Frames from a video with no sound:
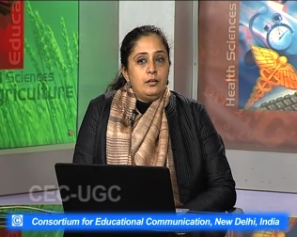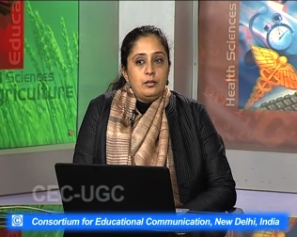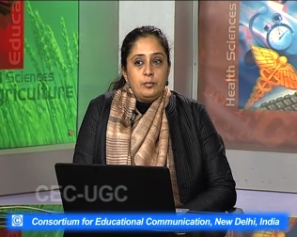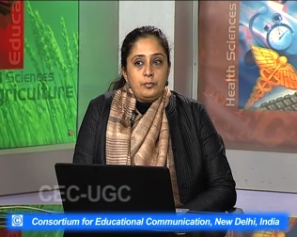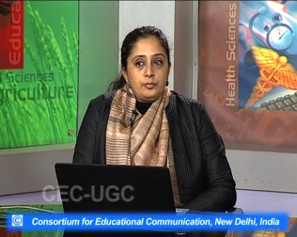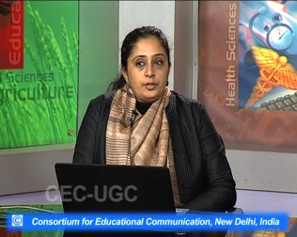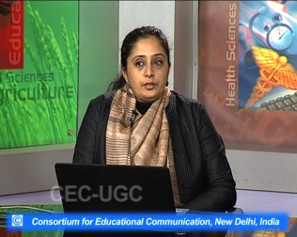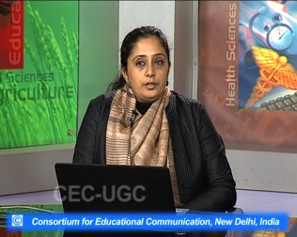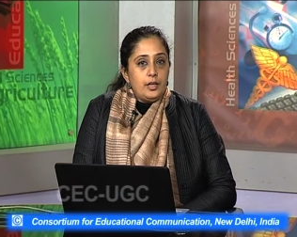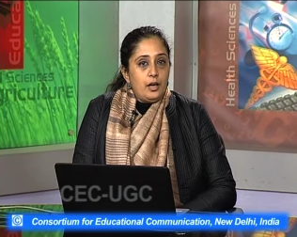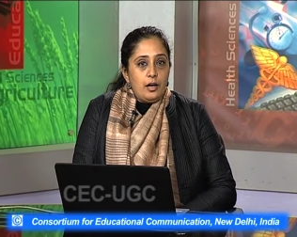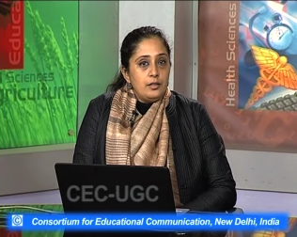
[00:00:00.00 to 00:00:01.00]
um,
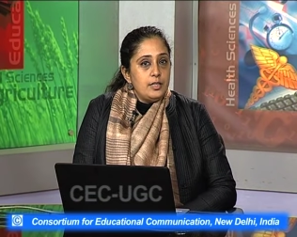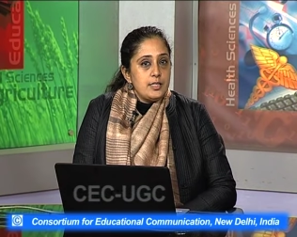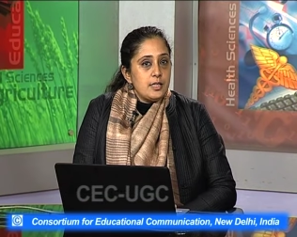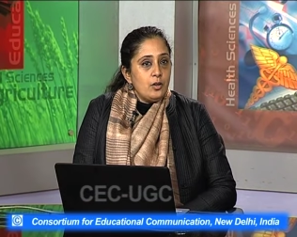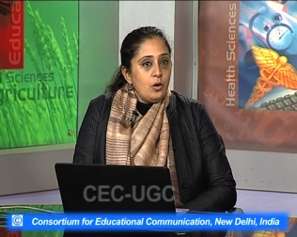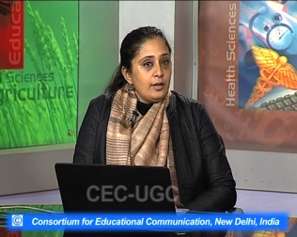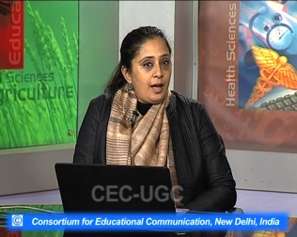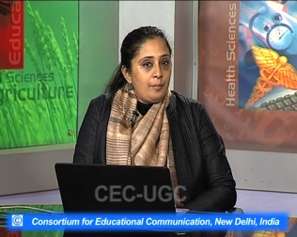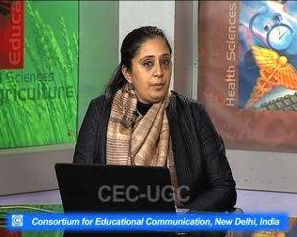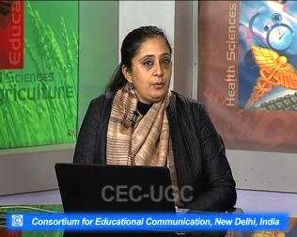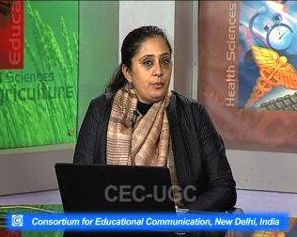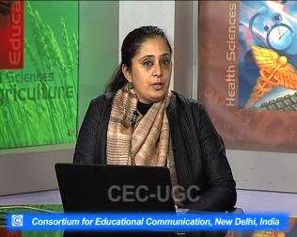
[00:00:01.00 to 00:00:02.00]
they are these are not
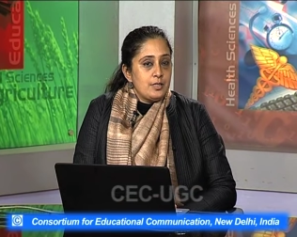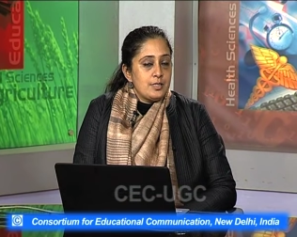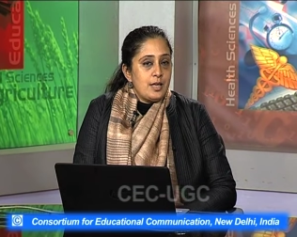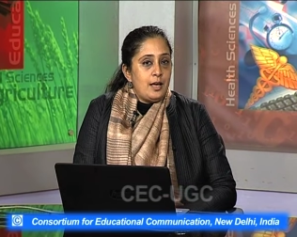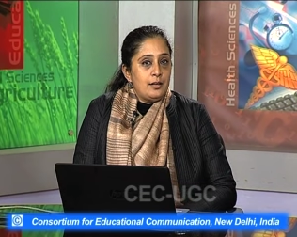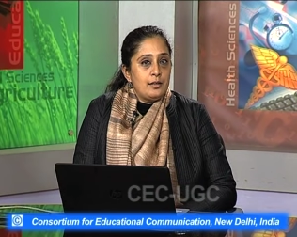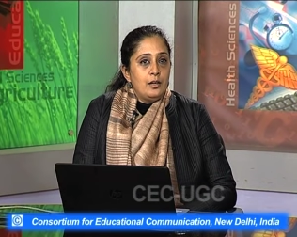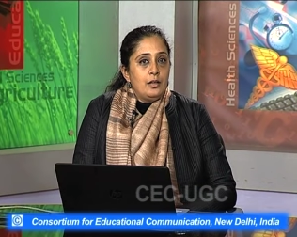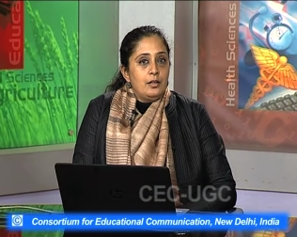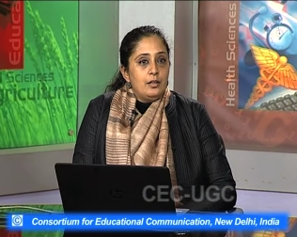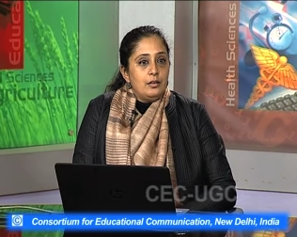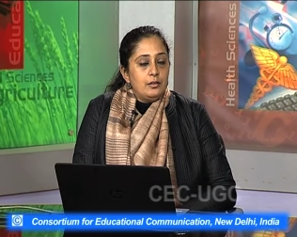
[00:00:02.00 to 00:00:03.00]
happy ones and
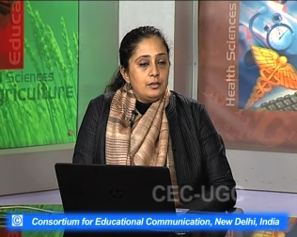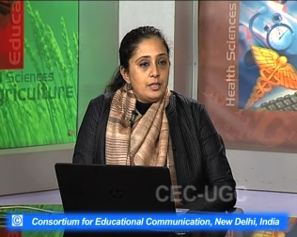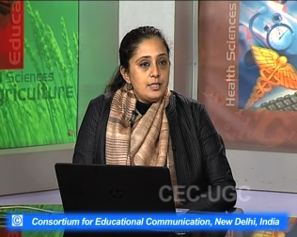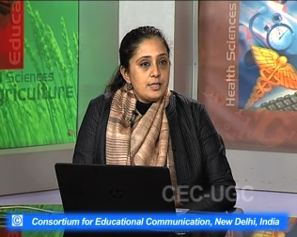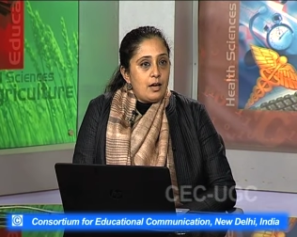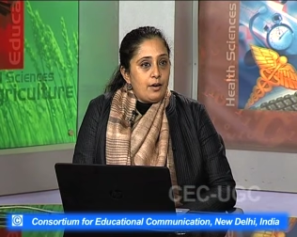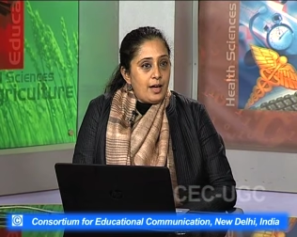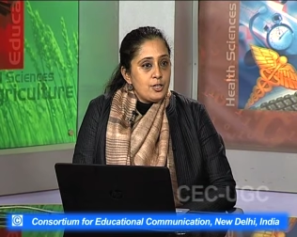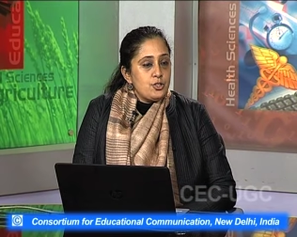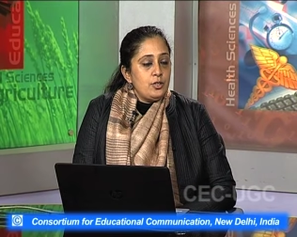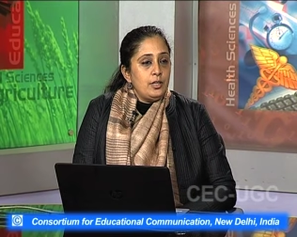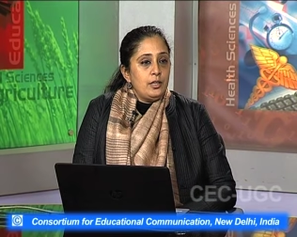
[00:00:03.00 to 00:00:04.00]
uh, these are
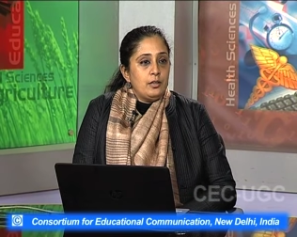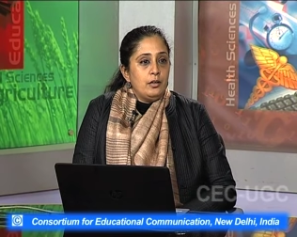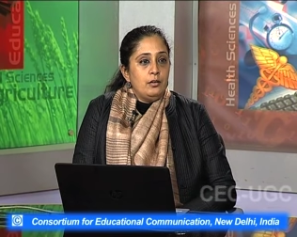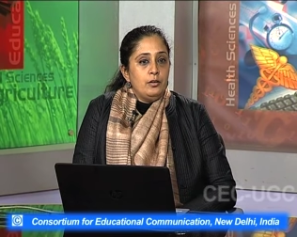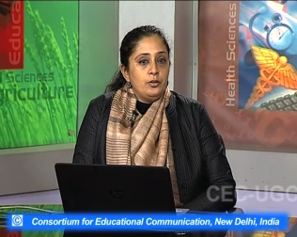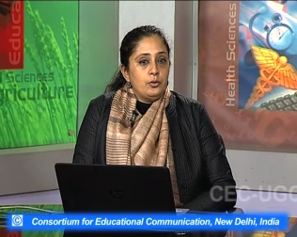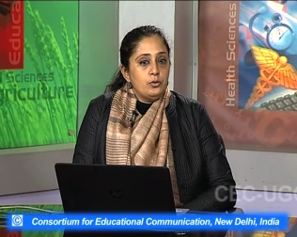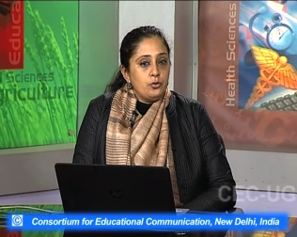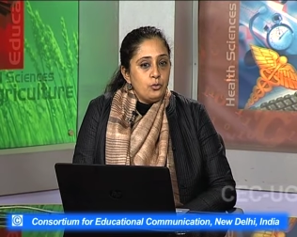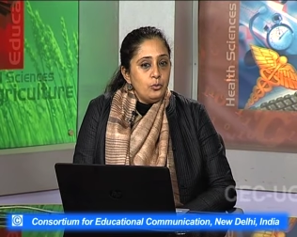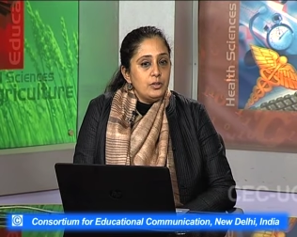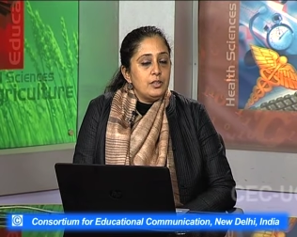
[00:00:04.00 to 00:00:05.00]
actually uh, you know
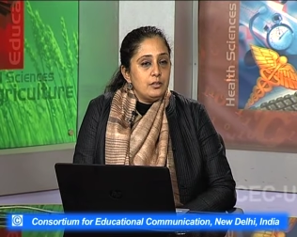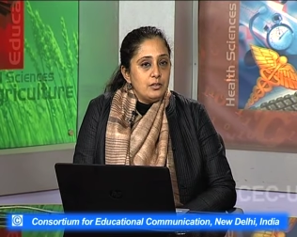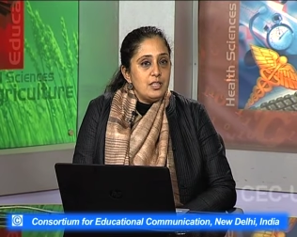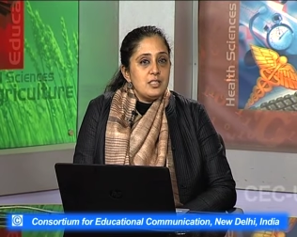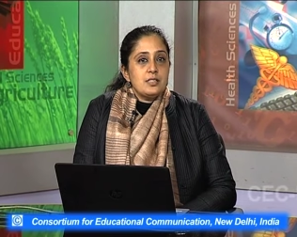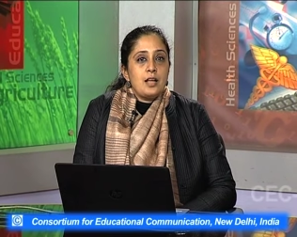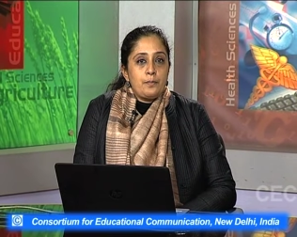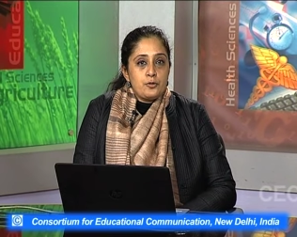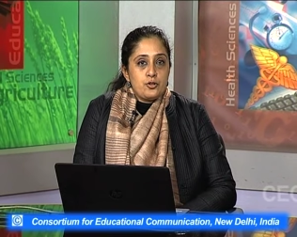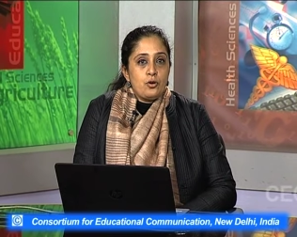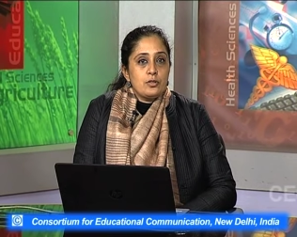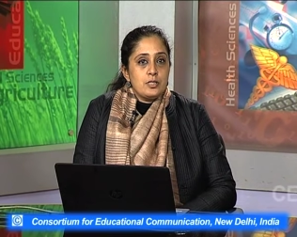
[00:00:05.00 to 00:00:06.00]
through these
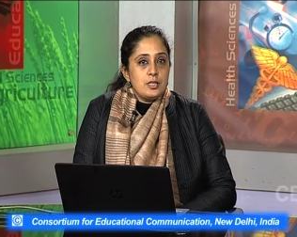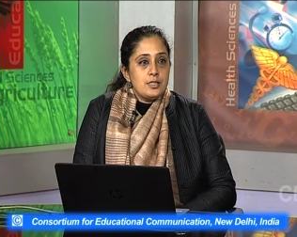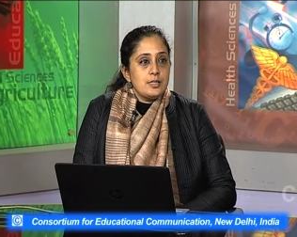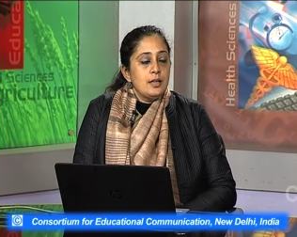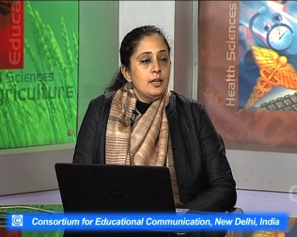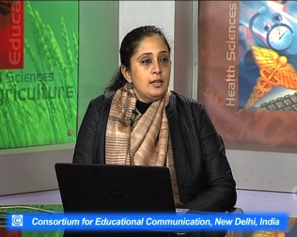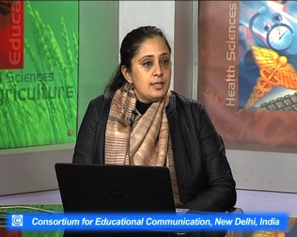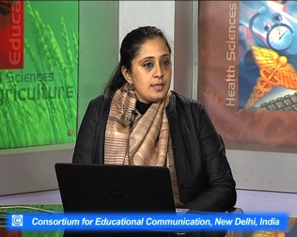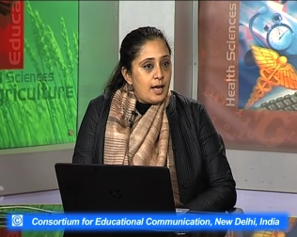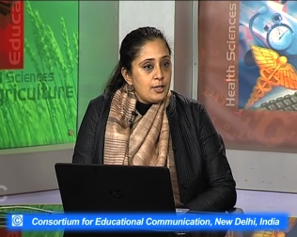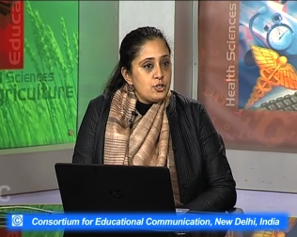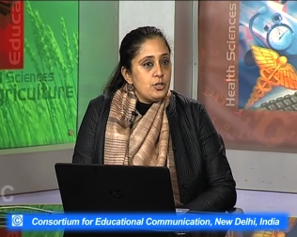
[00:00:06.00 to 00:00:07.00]
snapshots he's
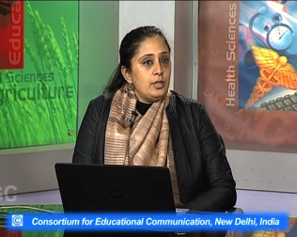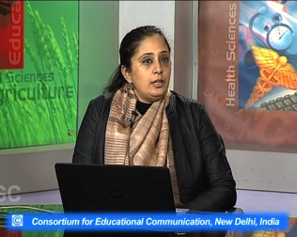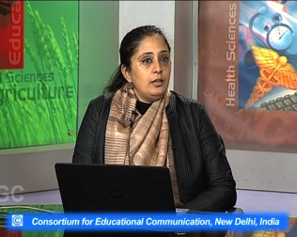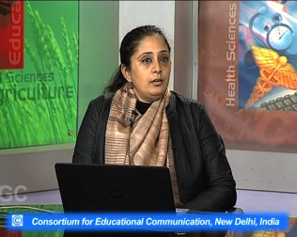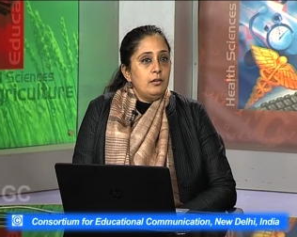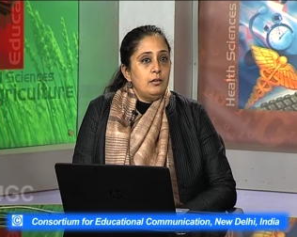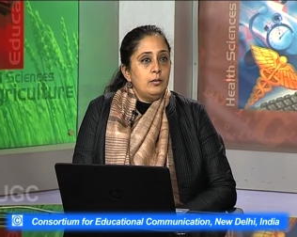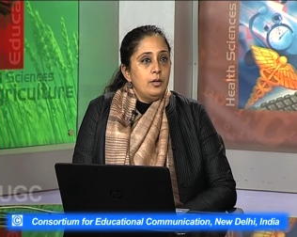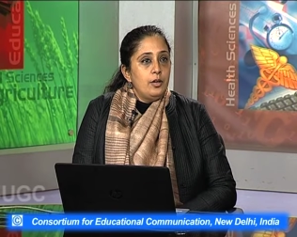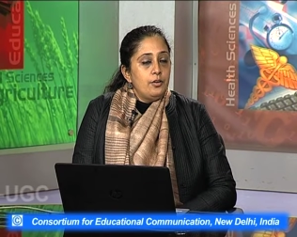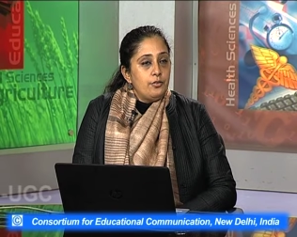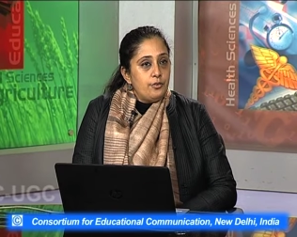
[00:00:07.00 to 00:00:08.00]
he's actually uh,
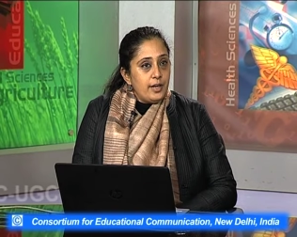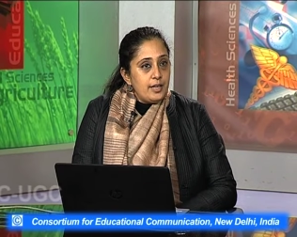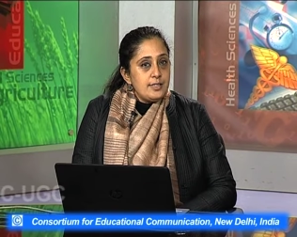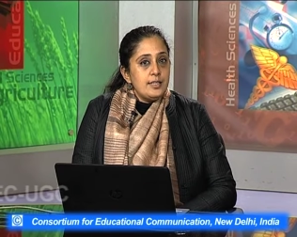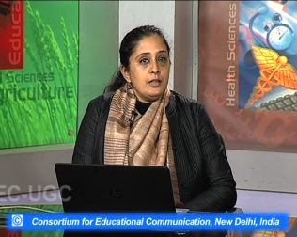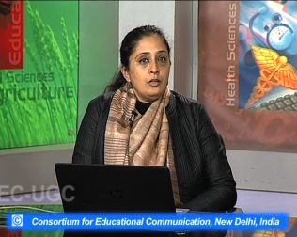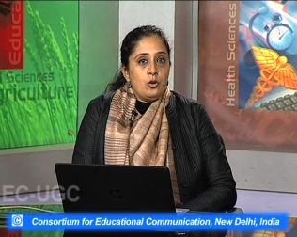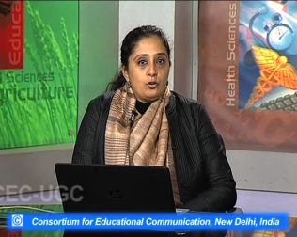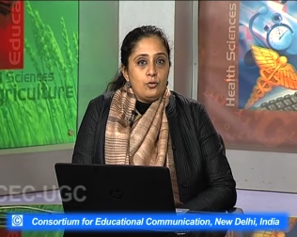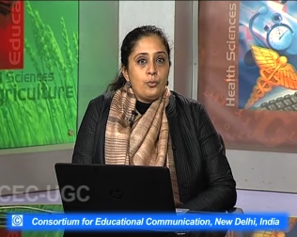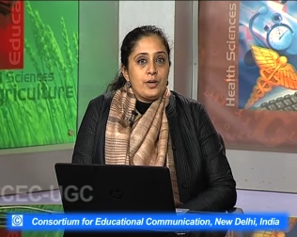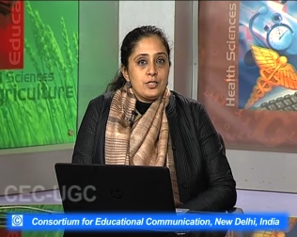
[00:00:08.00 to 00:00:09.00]
raising a
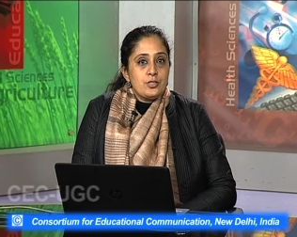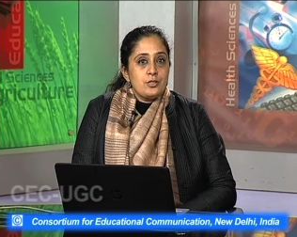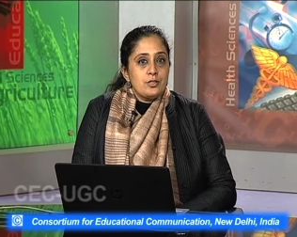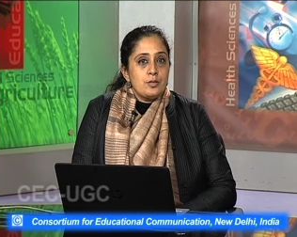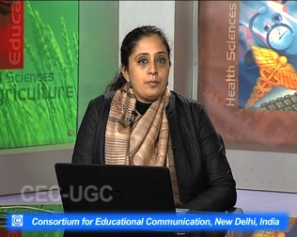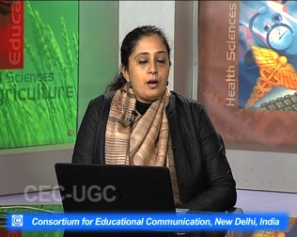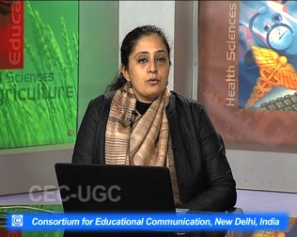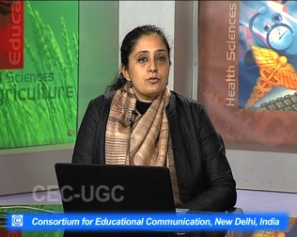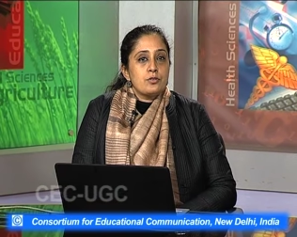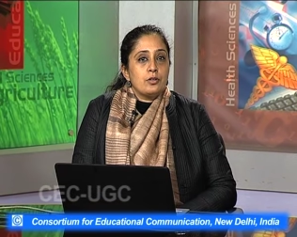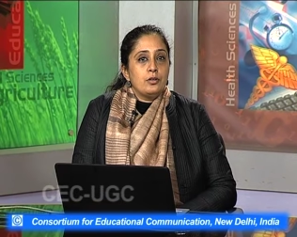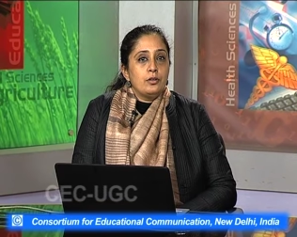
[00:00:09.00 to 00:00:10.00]
lot of questions
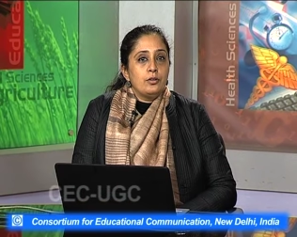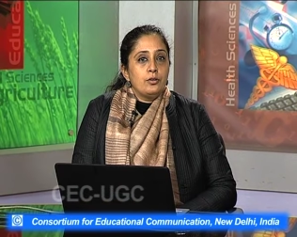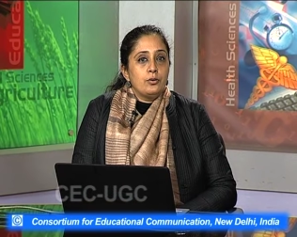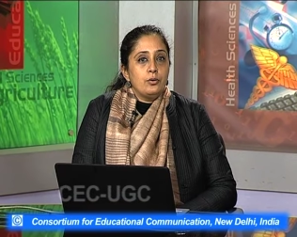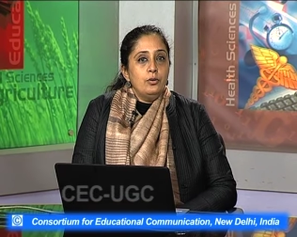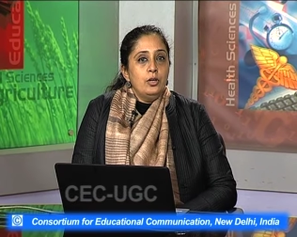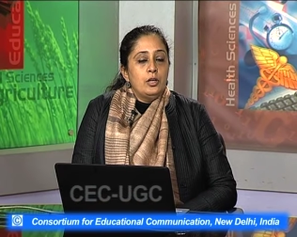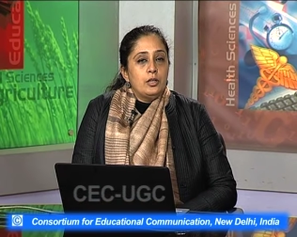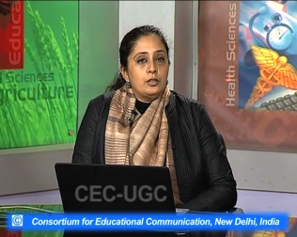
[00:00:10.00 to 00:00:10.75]
about uh, you know